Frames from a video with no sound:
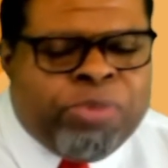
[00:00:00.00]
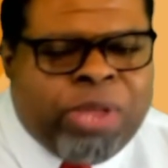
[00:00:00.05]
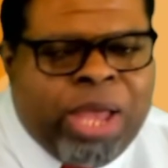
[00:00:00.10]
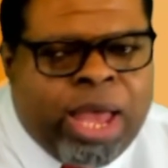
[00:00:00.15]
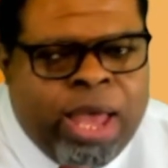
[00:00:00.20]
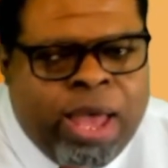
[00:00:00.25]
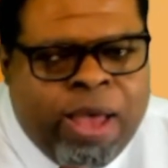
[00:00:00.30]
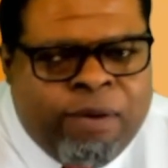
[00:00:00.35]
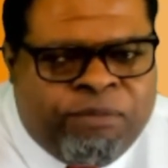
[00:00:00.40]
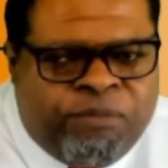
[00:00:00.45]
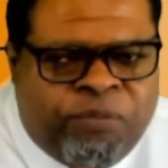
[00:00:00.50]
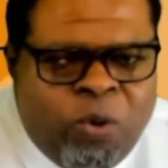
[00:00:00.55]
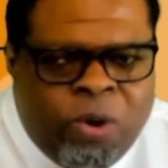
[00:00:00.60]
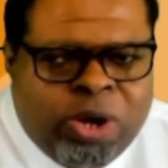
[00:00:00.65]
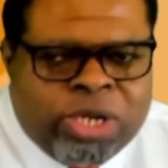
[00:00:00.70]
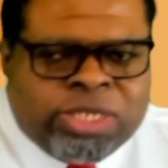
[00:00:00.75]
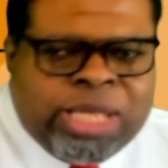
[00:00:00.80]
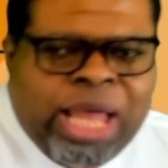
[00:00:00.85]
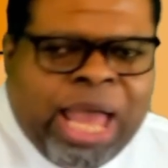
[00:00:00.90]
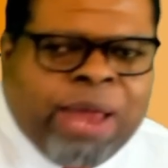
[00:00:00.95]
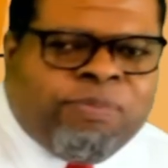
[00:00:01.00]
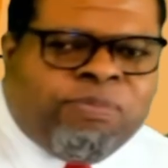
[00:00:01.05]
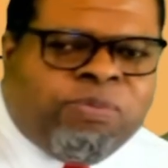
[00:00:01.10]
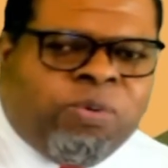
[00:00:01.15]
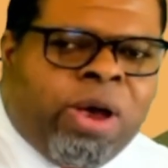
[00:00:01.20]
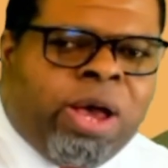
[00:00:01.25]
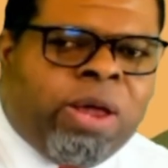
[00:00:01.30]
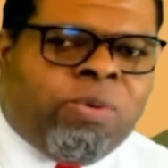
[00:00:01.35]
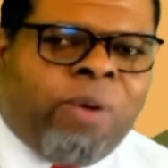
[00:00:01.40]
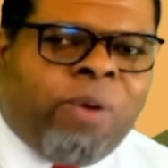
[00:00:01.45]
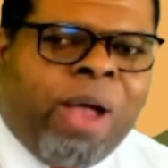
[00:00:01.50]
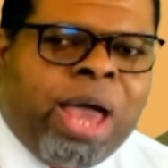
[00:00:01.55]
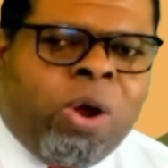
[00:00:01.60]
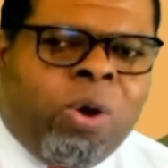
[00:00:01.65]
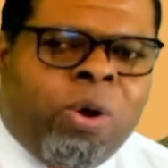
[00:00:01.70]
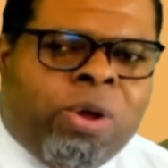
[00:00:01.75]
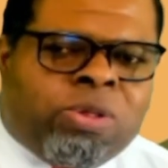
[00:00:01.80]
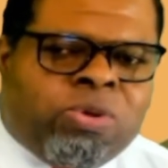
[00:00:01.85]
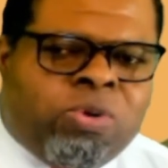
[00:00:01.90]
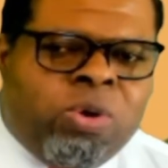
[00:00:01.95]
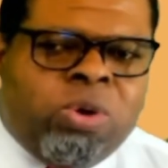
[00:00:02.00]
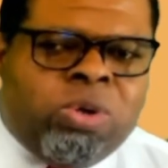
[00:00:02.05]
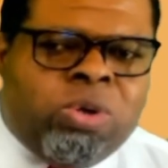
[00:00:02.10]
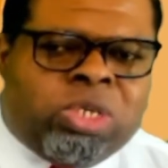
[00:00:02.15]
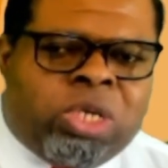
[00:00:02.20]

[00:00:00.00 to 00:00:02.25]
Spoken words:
that force that front right on through.